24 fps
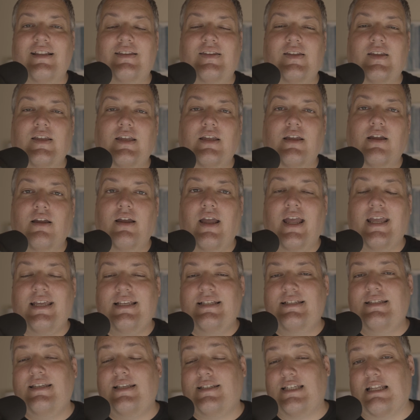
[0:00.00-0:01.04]
the
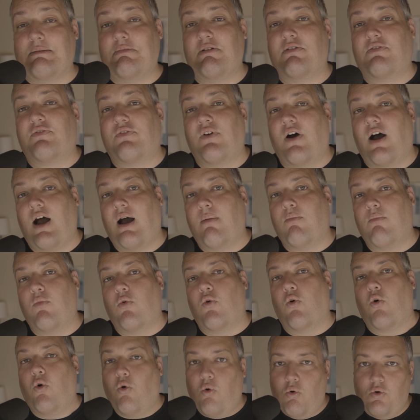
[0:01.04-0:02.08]
AC is going to be far
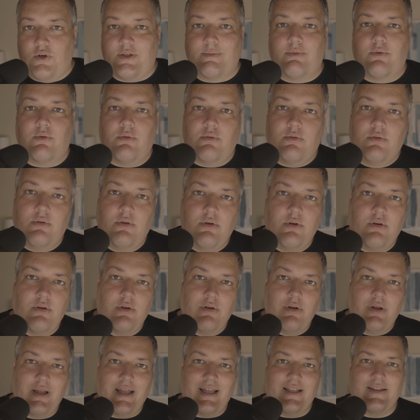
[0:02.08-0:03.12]
more audible
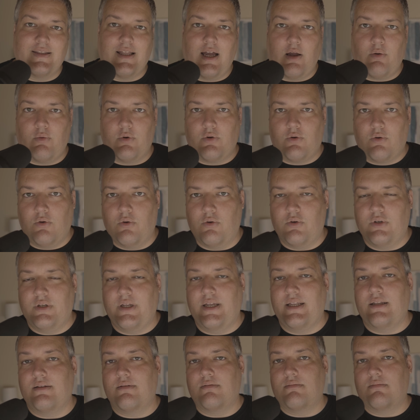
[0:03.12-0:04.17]
in
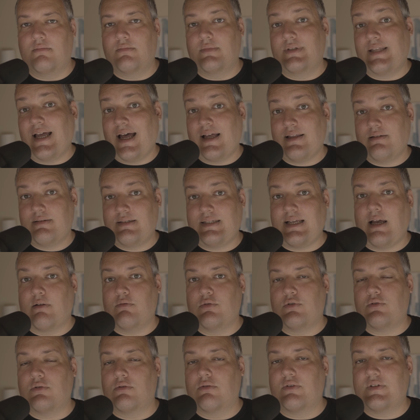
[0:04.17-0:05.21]
that
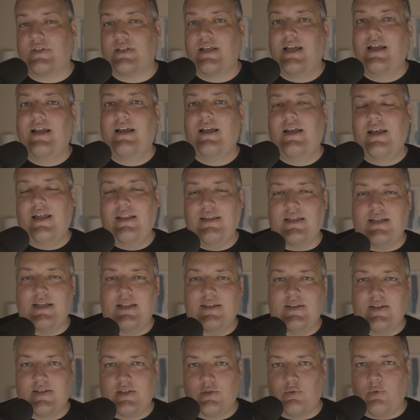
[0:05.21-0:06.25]
sound source than
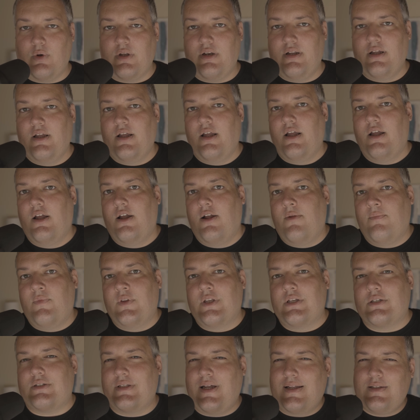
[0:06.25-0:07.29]
in this one.
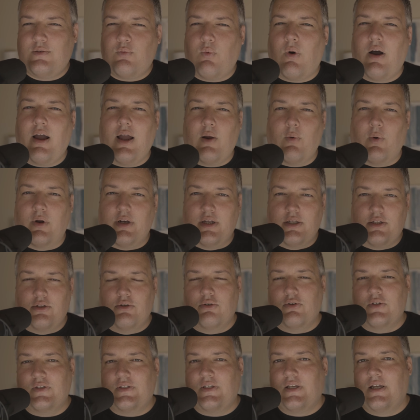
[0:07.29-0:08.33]
So that's why I want to
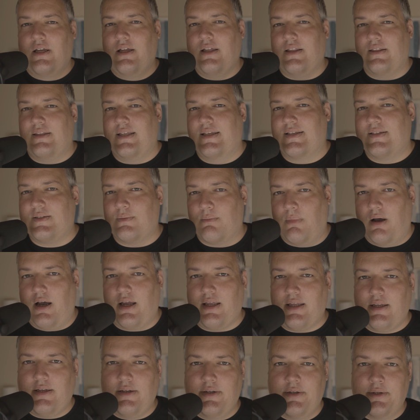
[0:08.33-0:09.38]
use this
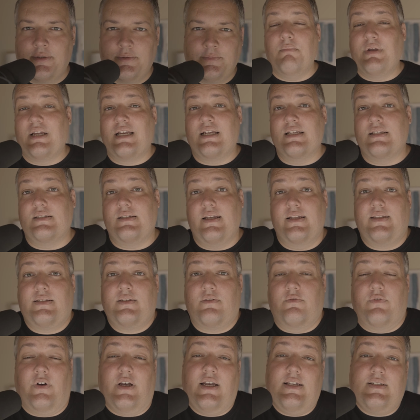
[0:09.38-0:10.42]
mic, because
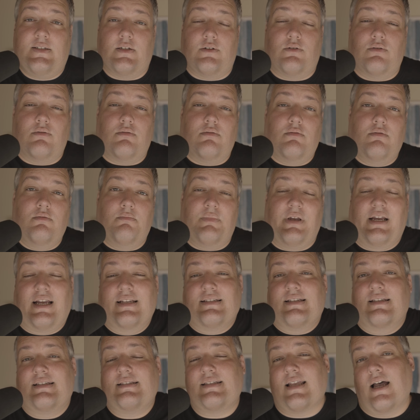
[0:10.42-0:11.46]
it's versatile,
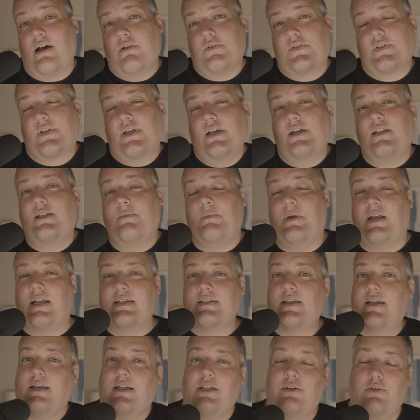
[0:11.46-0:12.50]
because it sounds good,
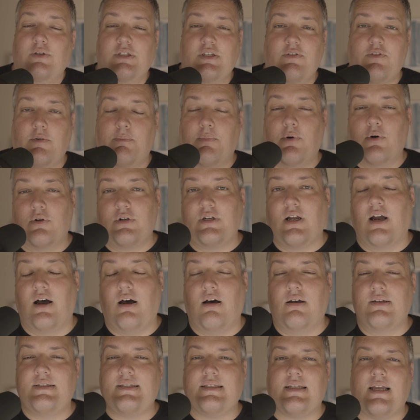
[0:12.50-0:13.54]
because I can use it for
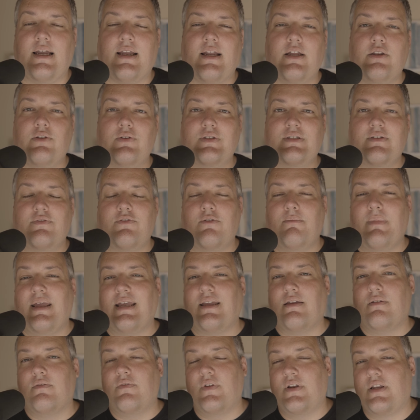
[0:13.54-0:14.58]
podcasting, I can use it for
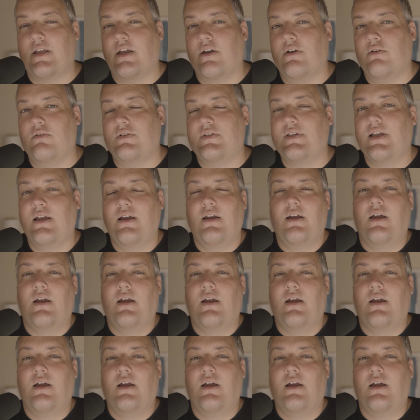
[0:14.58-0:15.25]
making videos,